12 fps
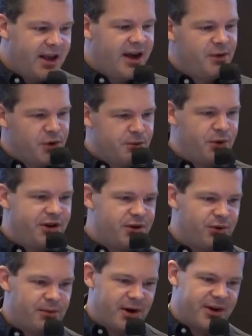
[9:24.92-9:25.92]
And what's pretty
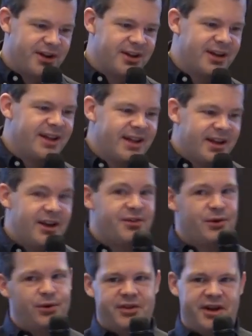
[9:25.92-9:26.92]
cool about it, it's
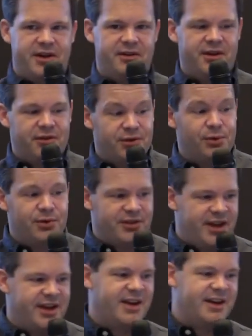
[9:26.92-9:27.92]
solo
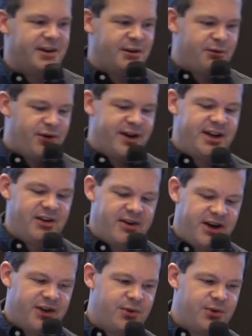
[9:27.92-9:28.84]
staker friendly, right?